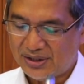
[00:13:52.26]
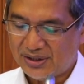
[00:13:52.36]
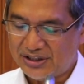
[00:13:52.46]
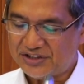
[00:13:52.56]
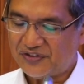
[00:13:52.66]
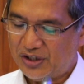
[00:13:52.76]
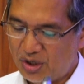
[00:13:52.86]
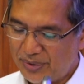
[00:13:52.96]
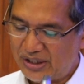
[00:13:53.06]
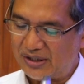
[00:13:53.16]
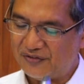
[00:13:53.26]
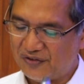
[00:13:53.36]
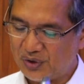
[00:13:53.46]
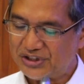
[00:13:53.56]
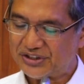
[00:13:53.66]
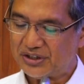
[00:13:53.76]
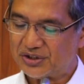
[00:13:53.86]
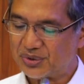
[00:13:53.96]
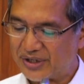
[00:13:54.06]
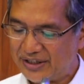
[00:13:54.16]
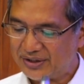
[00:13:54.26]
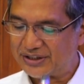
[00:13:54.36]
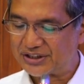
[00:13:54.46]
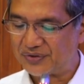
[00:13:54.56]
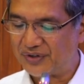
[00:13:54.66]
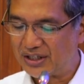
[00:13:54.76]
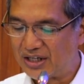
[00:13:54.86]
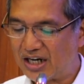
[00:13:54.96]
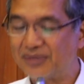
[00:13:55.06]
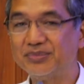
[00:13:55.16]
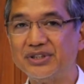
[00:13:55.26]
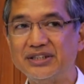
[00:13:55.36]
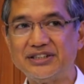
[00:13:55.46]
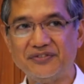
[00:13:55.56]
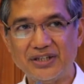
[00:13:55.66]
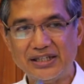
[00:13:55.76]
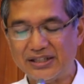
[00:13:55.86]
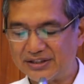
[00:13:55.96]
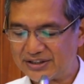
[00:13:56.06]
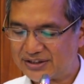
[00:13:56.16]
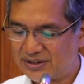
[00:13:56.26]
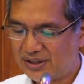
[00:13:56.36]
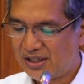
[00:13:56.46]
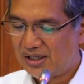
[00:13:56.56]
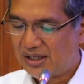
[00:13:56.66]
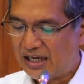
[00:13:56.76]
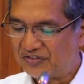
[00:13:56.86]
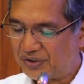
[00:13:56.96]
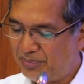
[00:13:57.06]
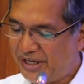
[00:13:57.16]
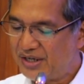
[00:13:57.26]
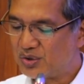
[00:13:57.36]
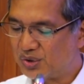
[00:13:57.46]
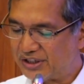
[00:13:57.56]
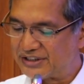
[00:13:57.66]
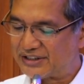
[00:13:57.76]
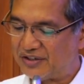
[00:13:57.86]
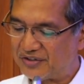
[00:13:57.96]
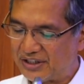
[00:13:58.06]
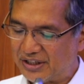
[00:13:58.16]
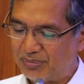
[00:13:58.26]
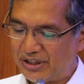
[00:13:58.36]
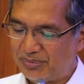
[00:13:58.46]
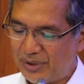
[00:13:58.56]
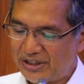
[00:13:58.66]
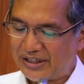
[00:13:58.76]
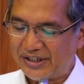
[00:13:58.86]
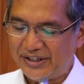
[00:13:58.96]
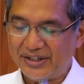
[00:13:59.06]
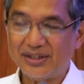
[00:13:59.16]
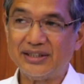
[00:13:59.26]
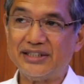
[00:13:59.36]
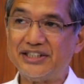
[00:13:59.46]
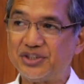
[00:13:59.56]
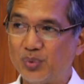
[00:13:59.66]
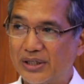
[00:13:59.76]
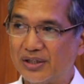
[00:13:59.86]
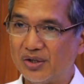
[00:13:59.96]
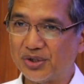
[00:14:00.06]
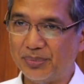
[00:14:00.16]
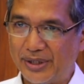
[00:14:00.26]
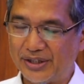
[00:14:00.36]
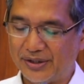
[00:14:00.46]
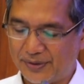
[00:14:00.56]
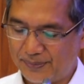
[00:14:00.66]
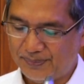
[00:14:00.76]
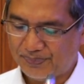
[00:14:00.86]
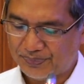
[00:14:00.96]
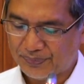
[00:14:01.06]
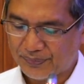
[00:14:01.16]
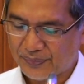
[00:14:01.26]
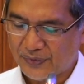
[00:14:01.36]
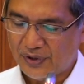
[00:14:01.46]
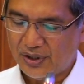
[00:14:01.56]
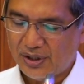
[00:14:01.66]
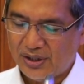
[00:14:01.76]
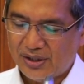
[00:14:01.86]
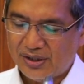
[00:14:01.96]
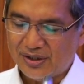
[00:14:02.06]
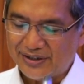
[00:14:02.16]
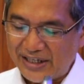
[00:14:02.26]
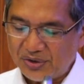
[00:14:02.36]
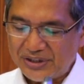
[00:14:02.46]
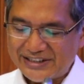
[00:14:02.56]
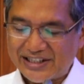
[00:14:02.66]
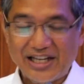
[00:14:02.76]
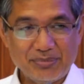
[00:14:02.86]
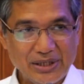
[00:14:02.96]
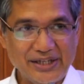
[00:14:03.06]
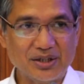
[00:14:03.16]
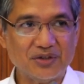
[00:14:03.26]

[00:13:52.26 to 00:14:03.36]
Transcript: This phenomena of forced surrenders of unarmed civilians after being coerced and threatened by the military is well documented. The terrorist labeling